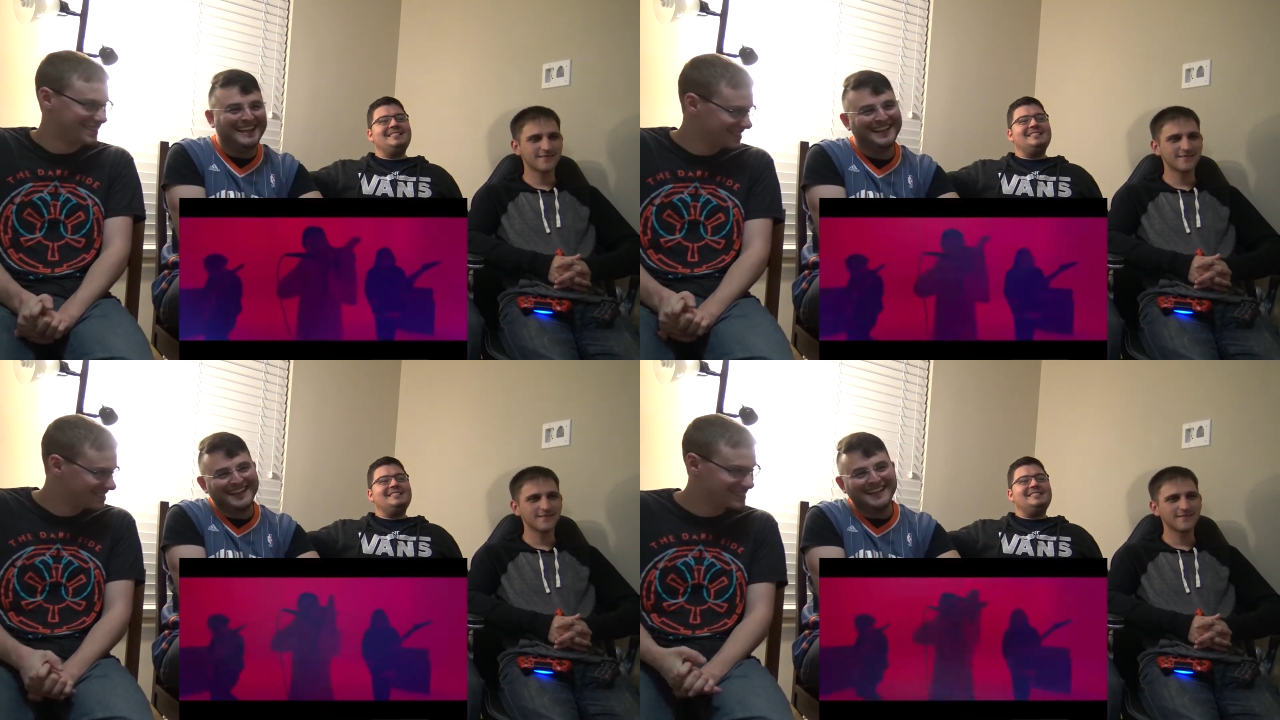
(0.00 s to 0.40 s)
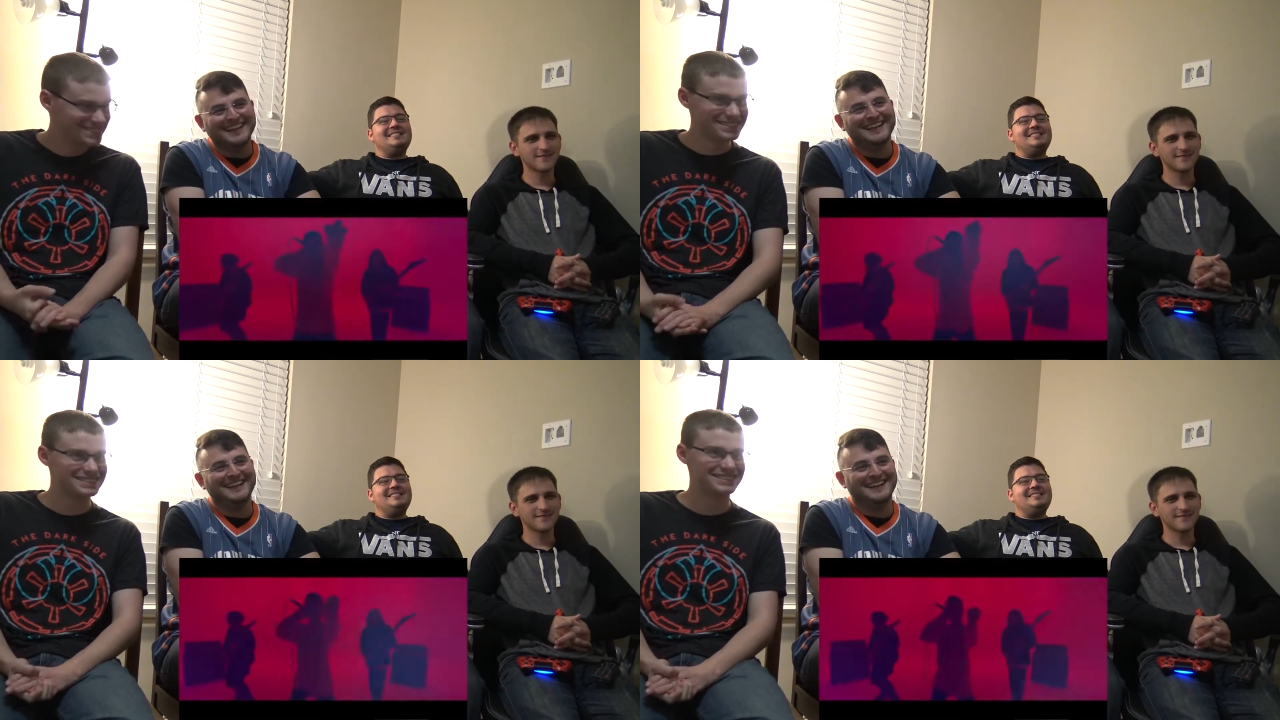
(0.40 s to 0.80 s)

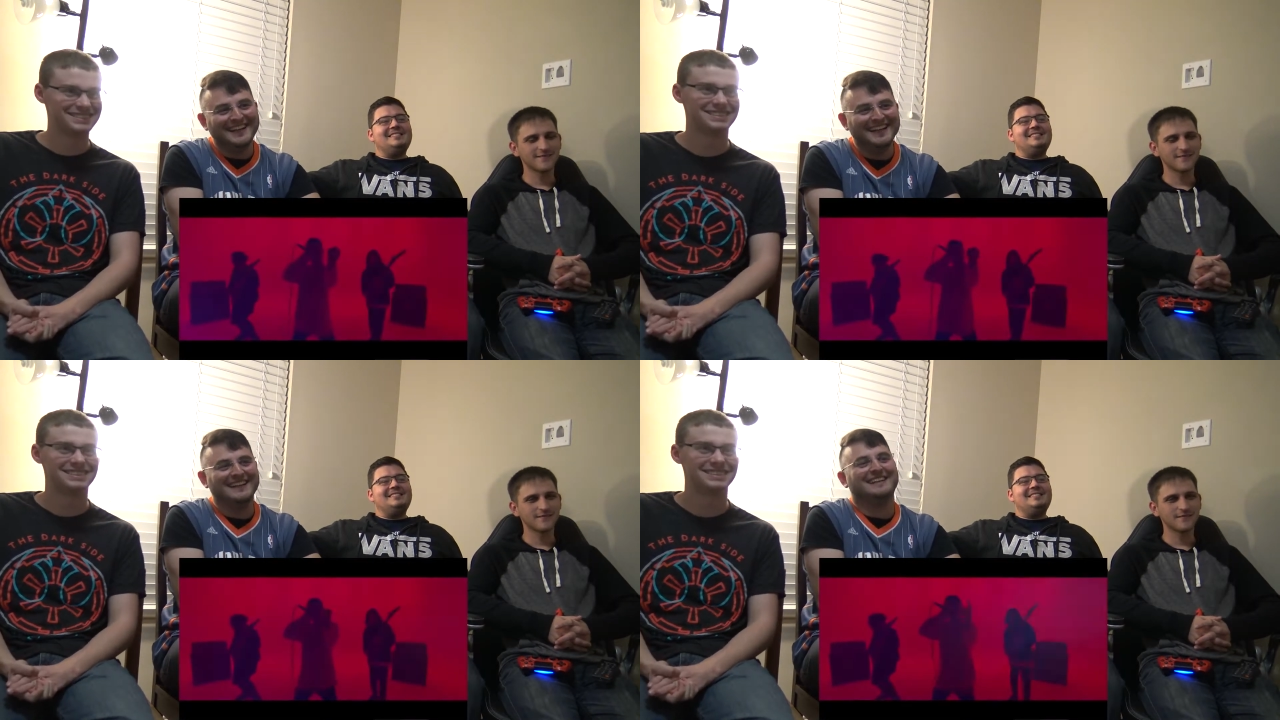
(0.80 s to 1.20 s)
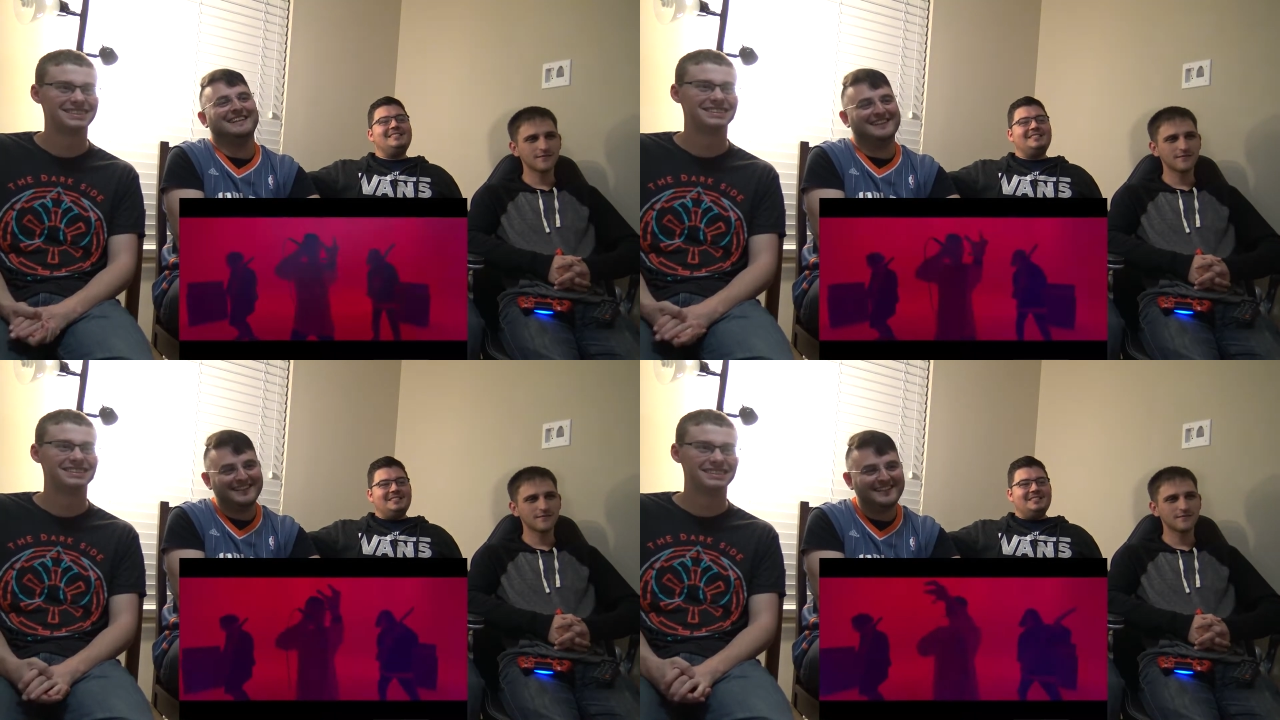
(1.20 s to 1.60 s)

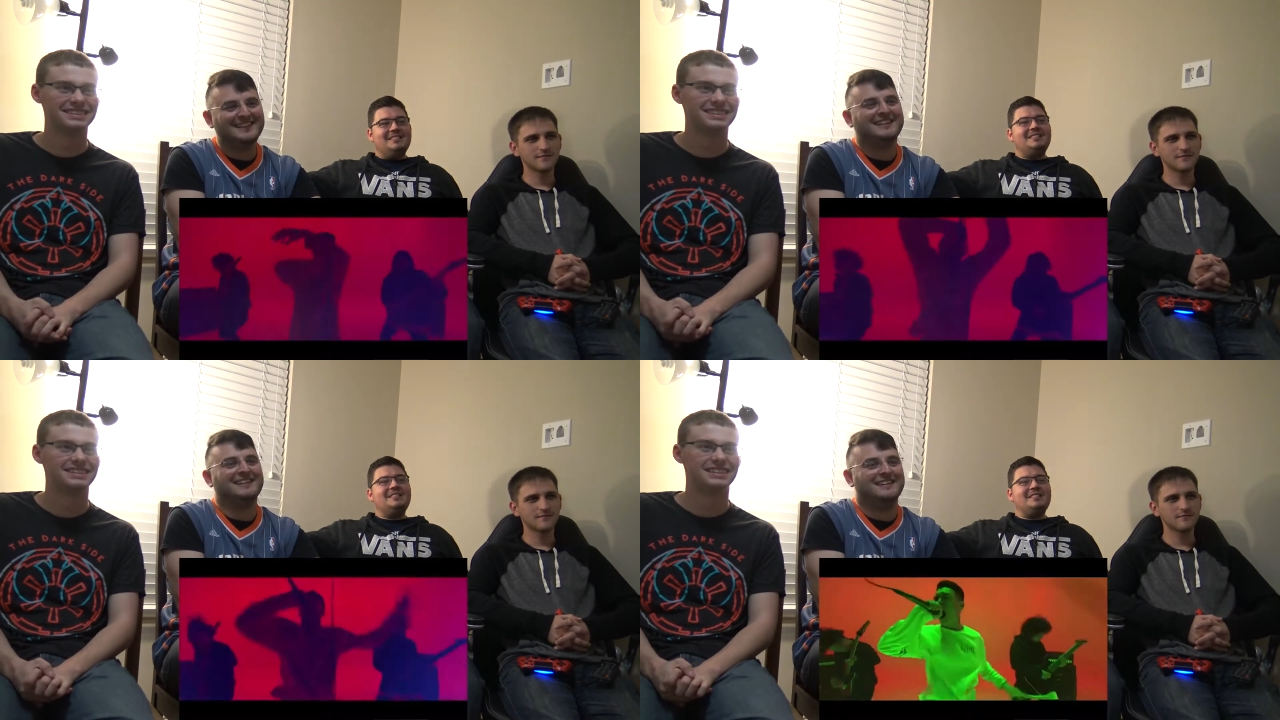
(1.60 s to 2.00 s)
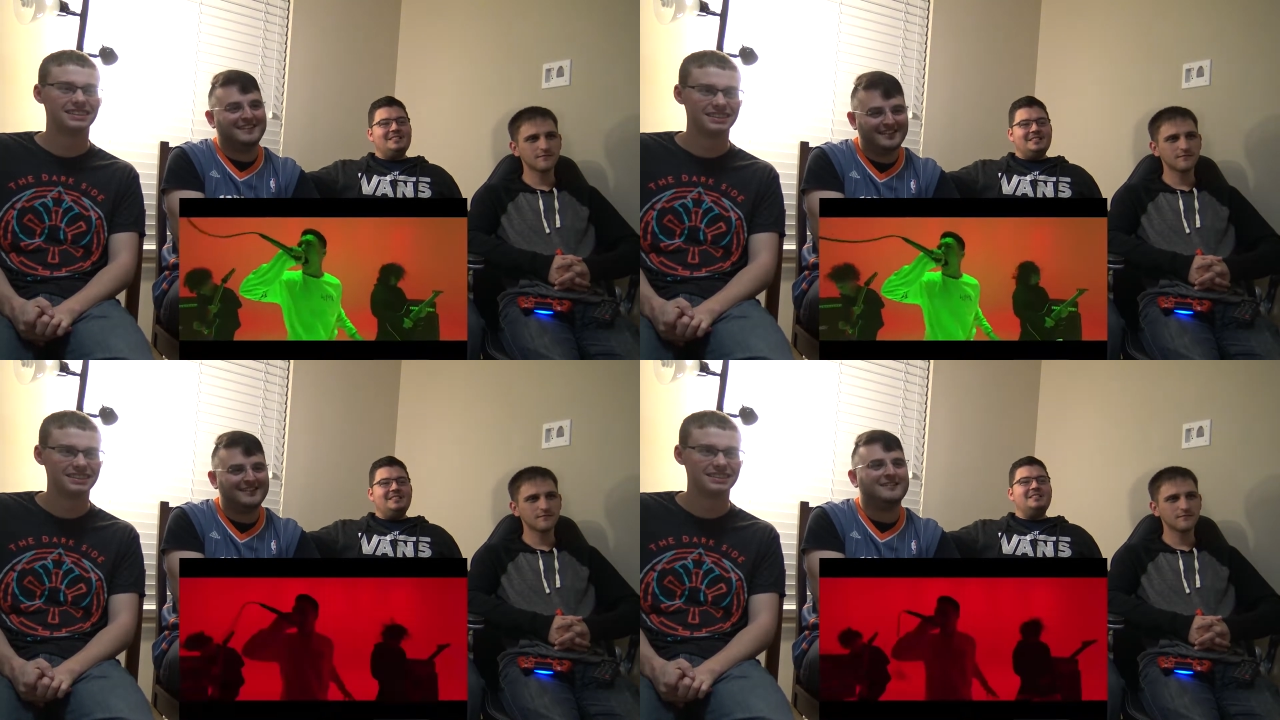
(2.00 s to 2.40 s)

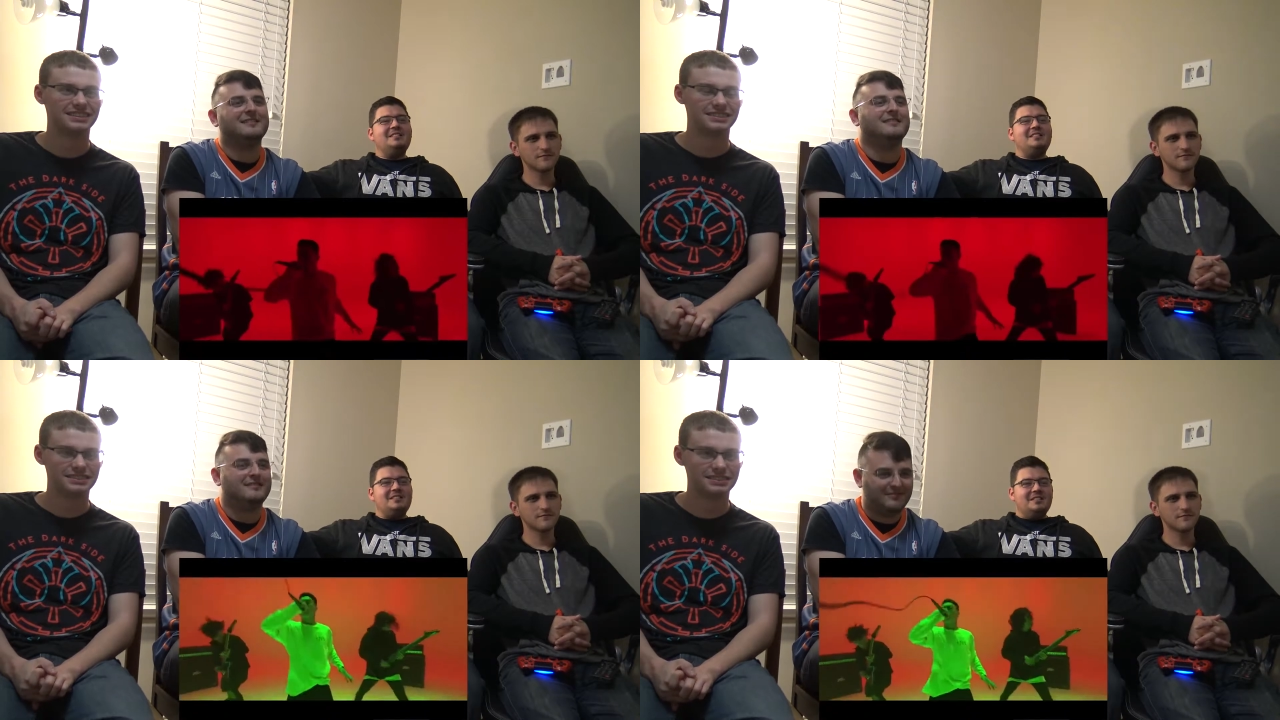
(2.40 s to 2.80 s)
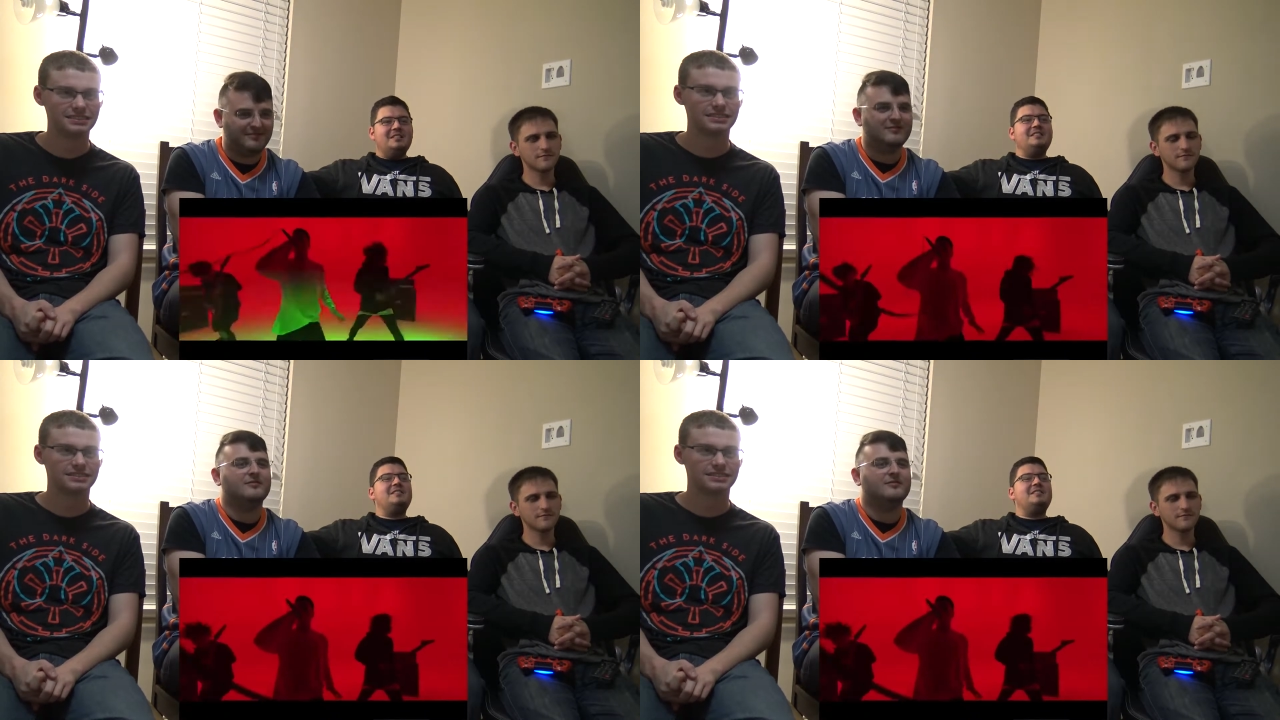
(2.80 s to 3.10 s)
Nothing is said.